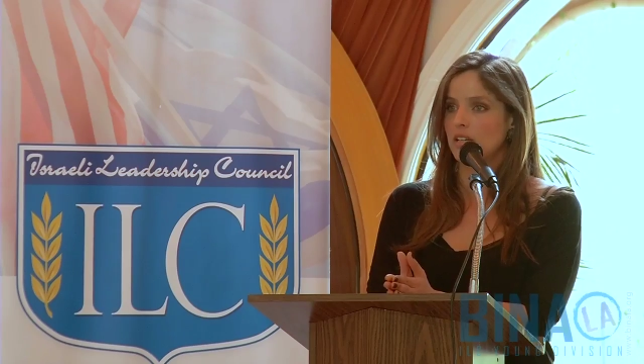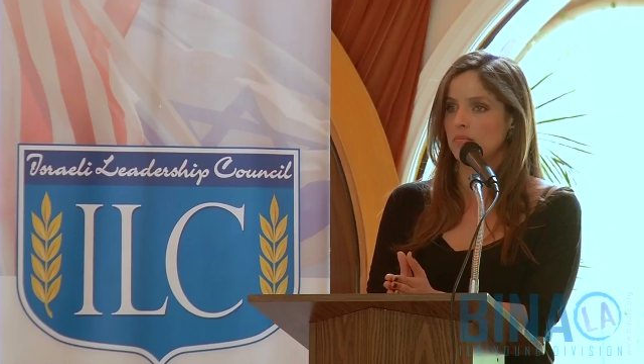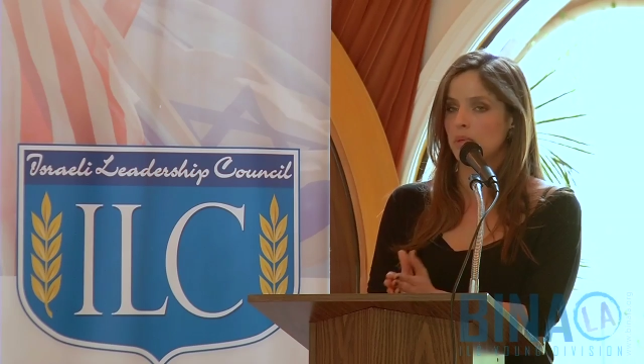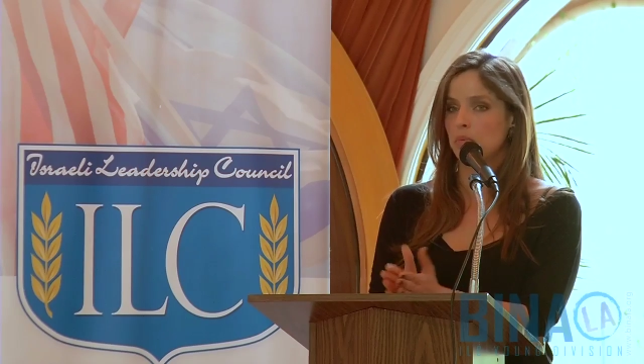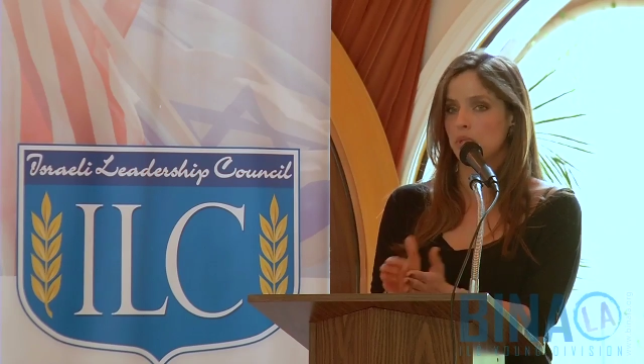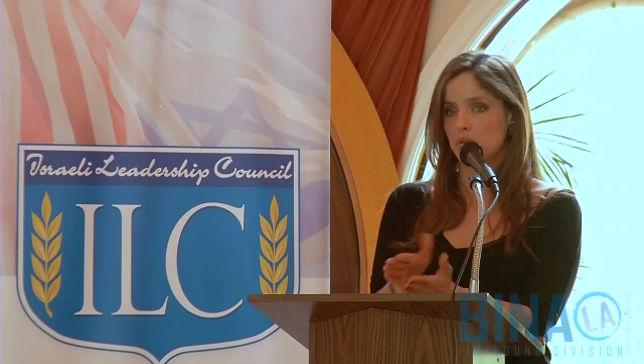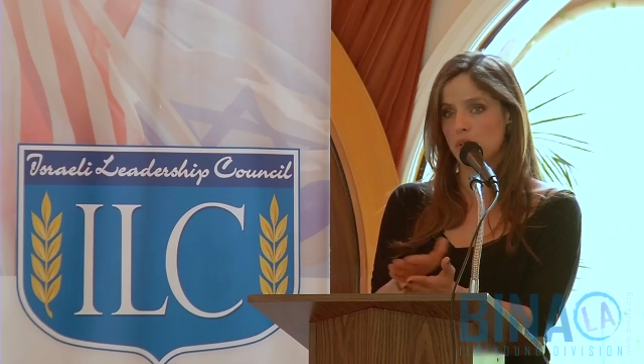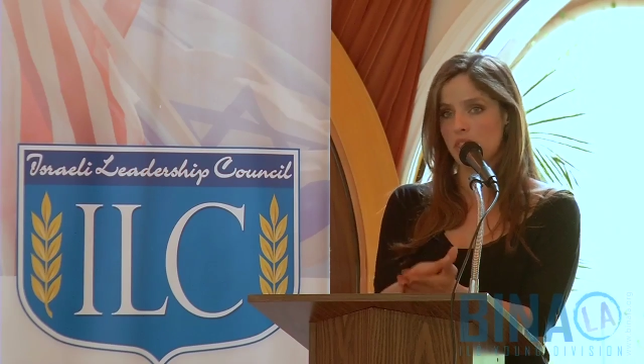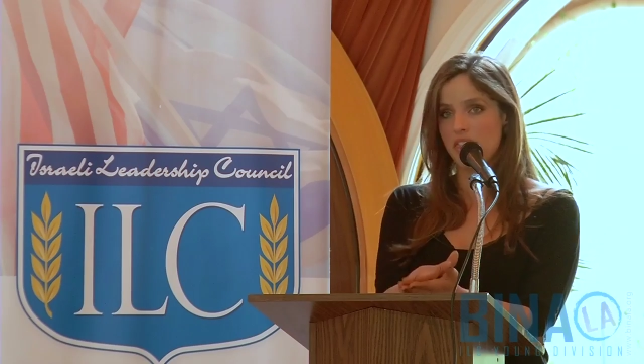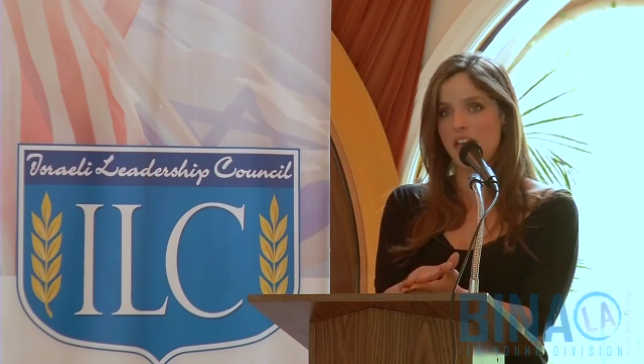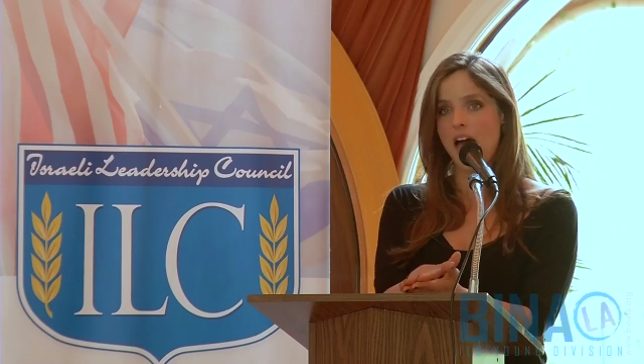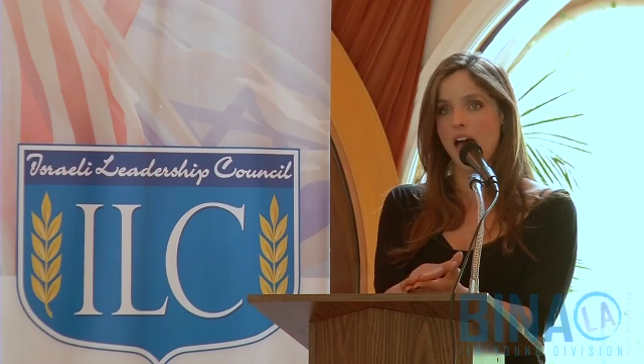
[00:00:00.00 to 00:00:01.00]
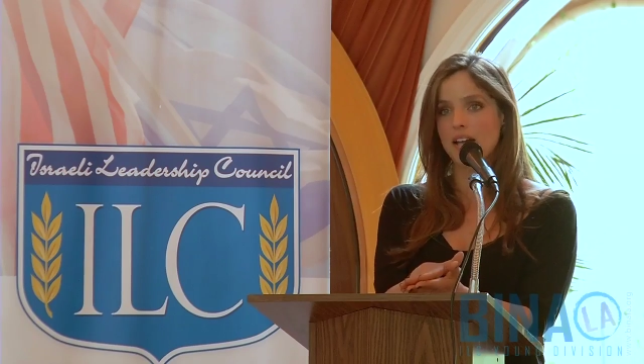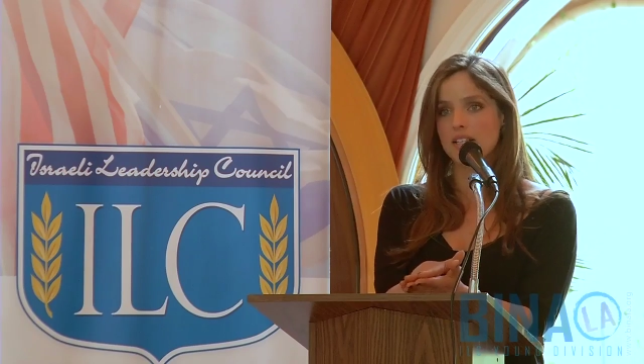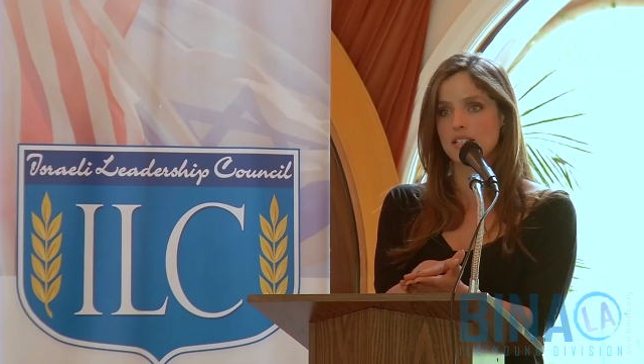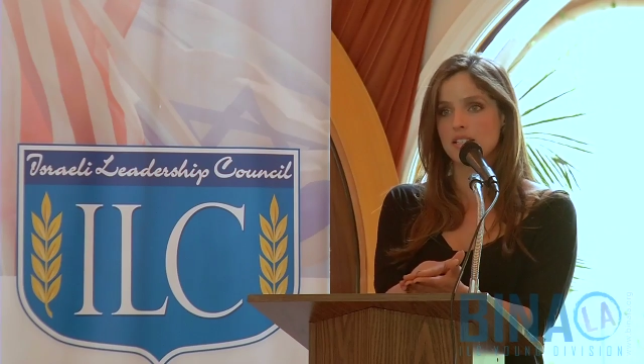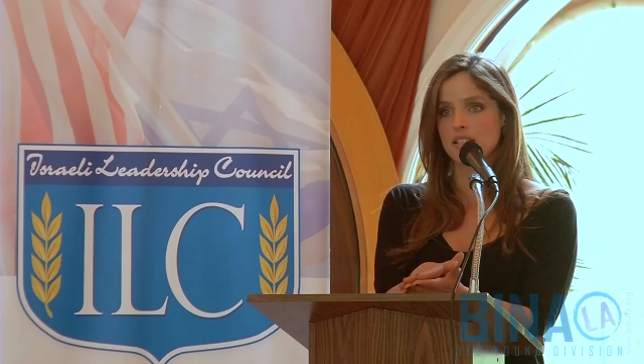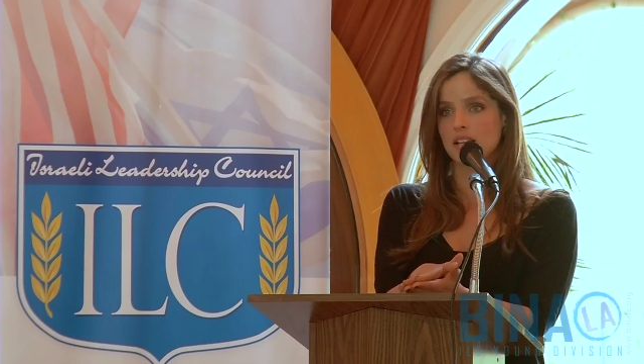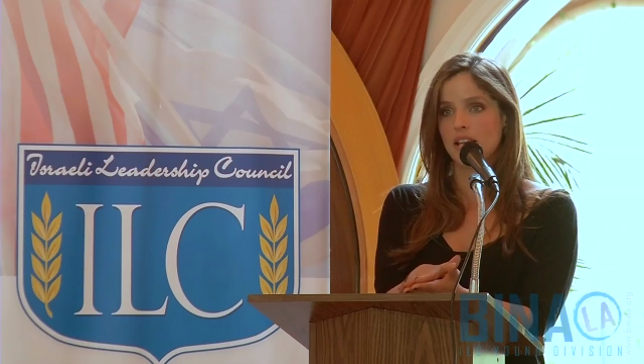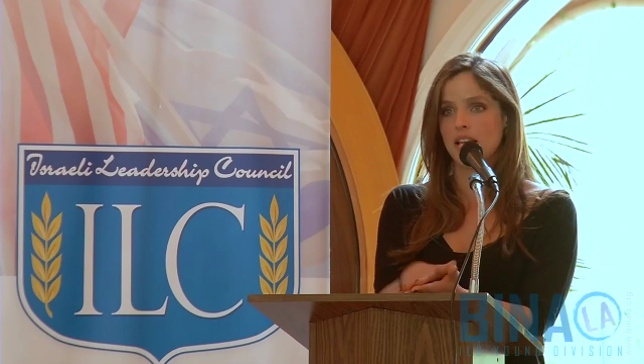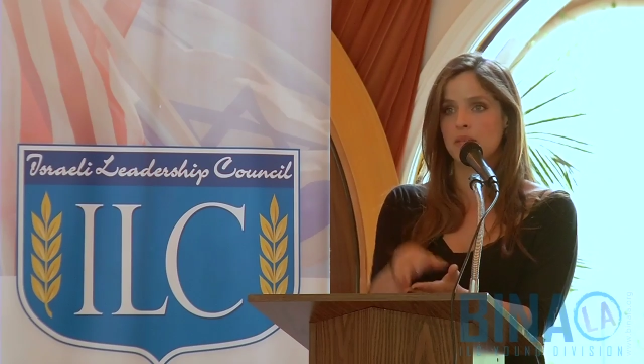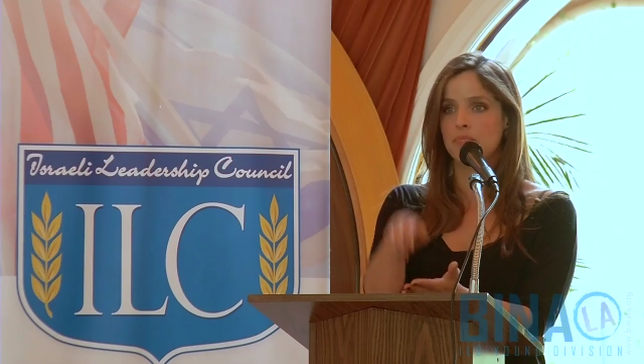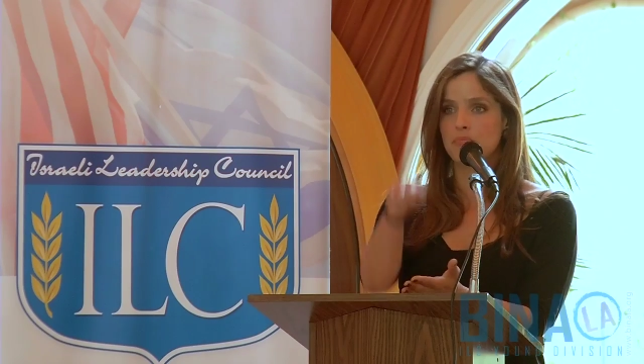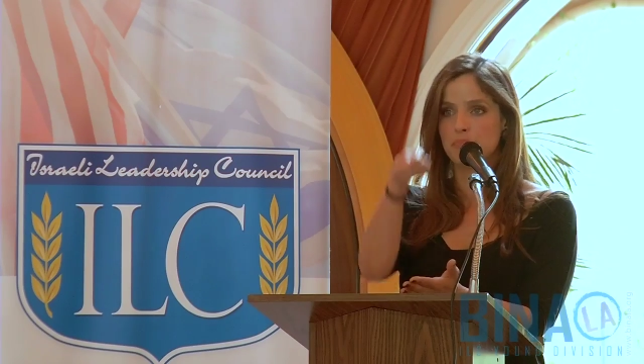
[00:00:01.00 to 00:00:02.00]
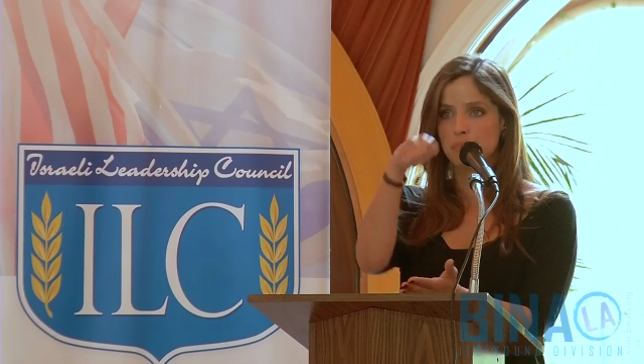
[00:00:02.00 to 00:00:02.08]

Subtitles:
But between that and